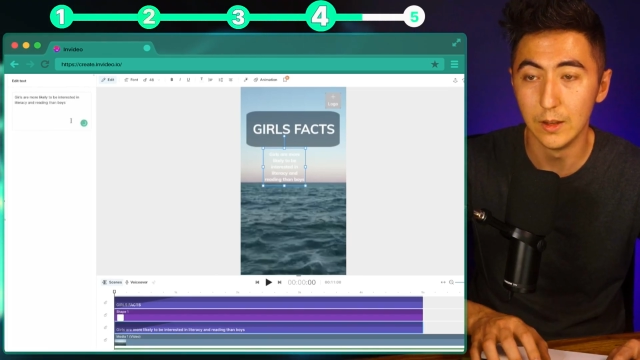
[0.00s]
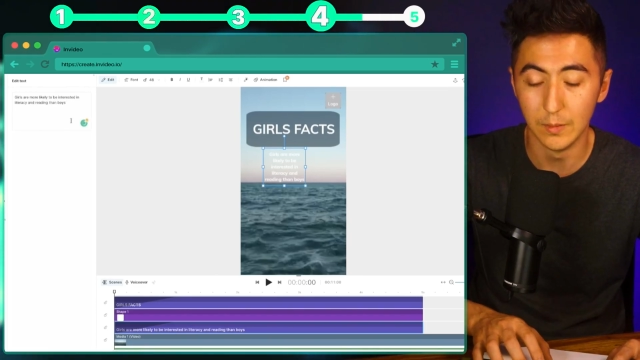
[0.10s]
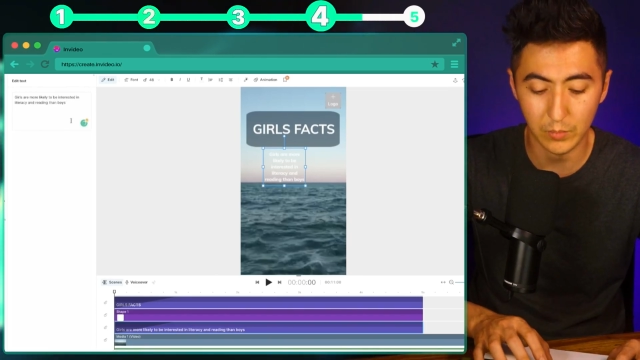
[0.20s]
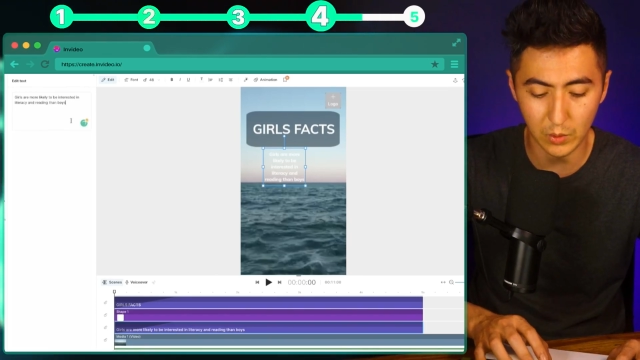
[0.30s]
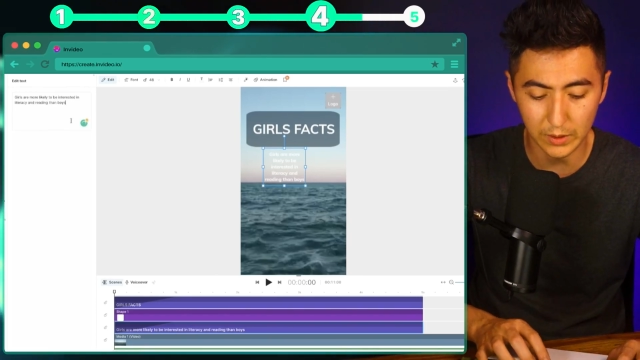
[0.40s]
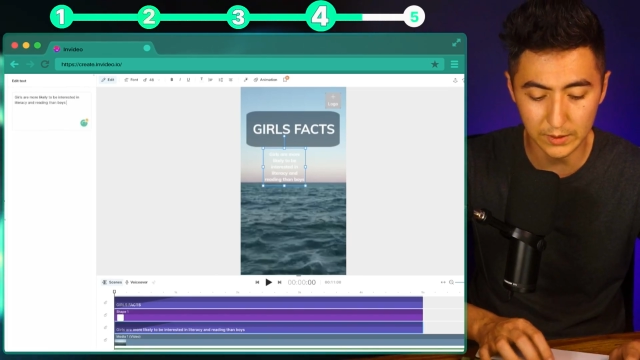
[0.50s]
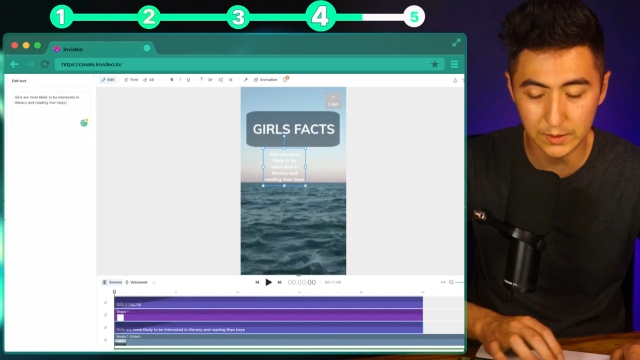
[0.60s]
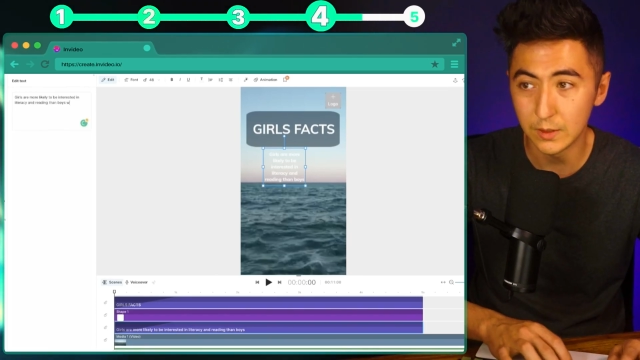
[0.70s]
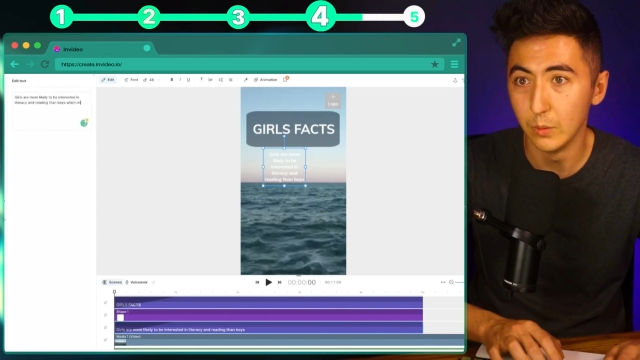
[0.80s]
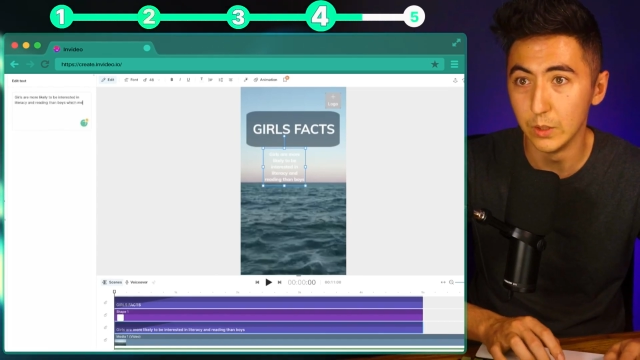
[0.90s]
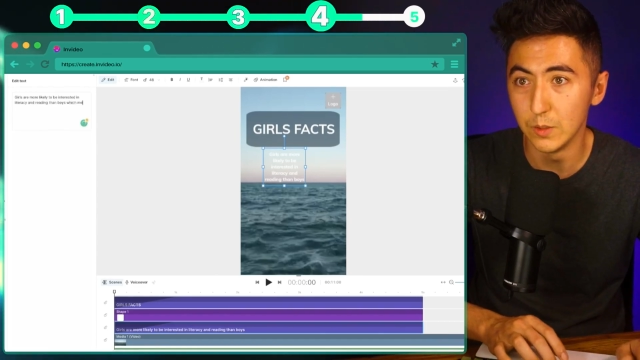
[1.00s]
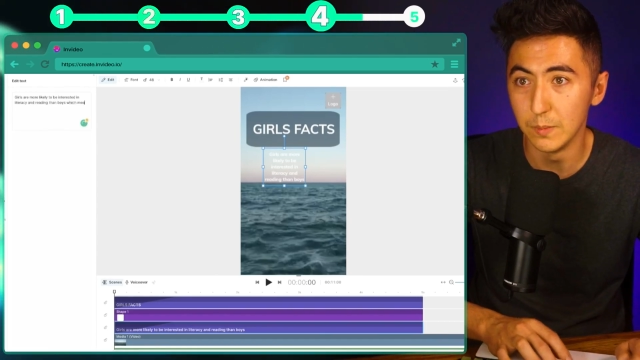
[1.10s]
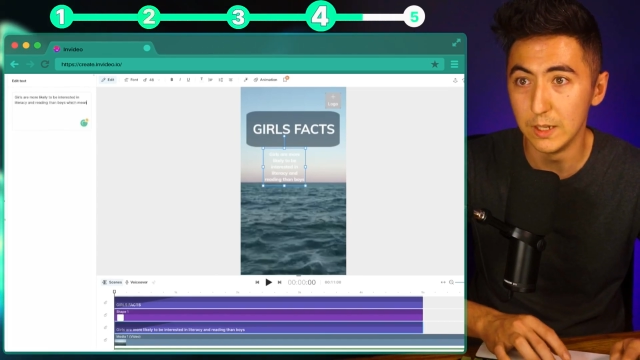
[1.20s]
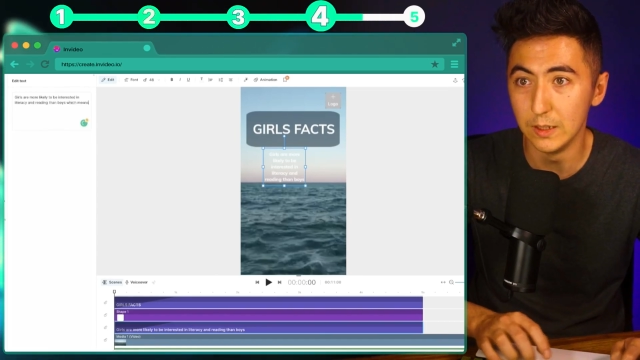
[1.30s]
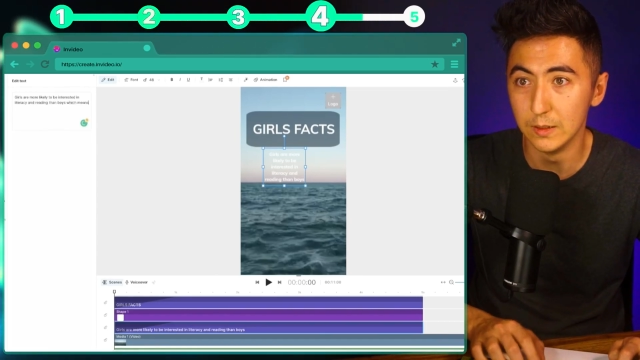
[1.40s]
than boys, which
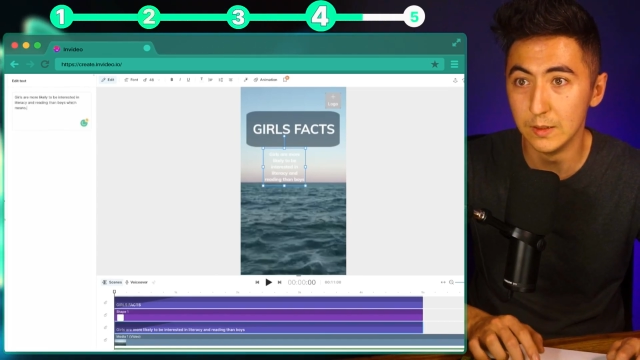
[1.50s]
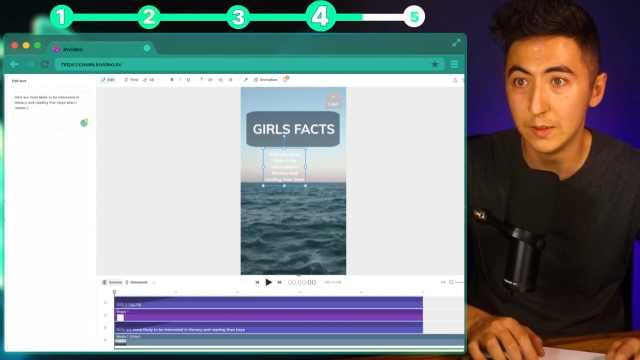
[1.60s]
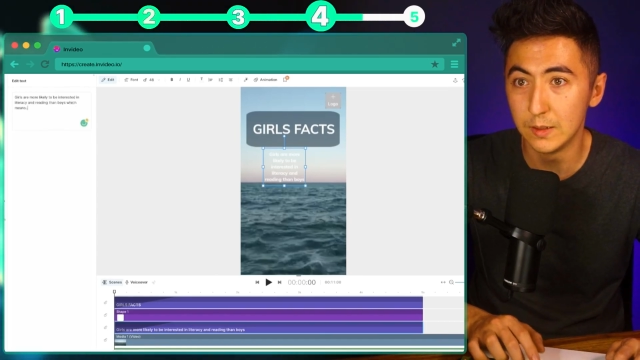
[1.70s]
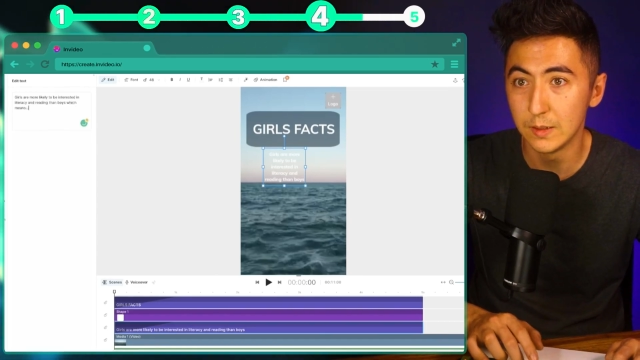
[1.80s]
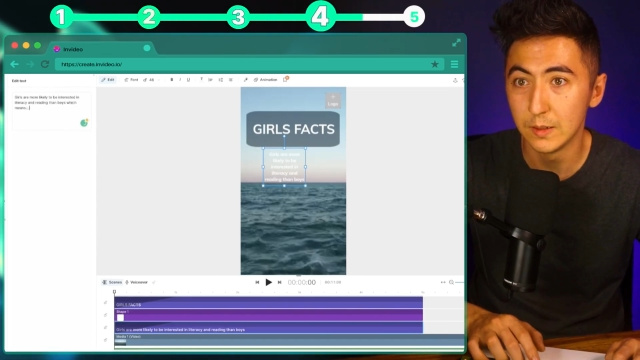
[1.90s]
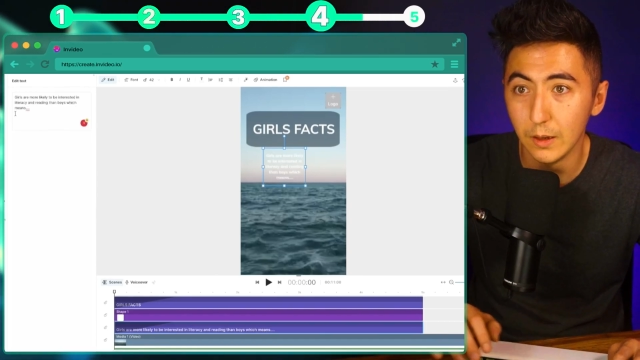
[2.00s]
means,